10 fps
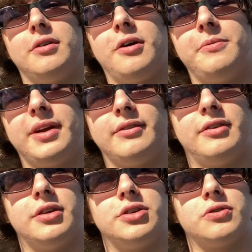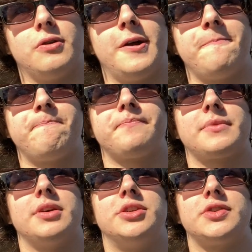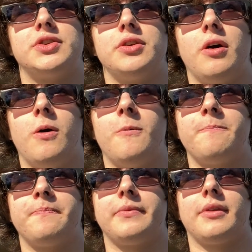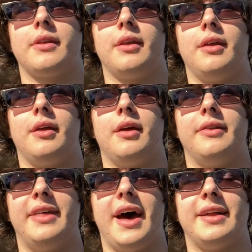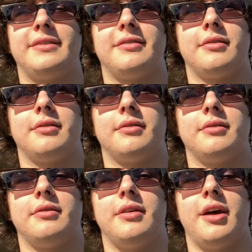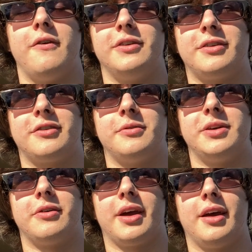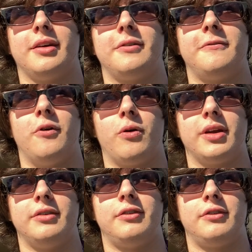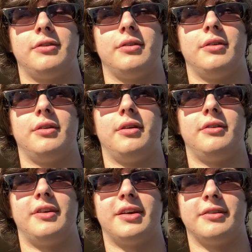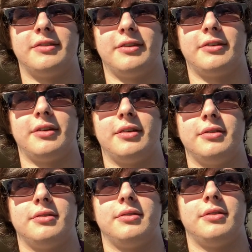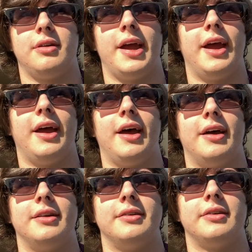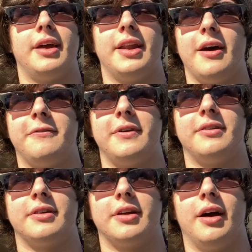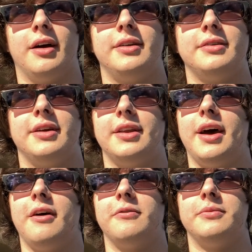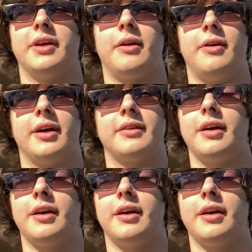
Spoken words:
I hope you guys did enjoy. Just know that everything's gonna be okay. Focus, stay consistent, and have faith in God, and have him direct.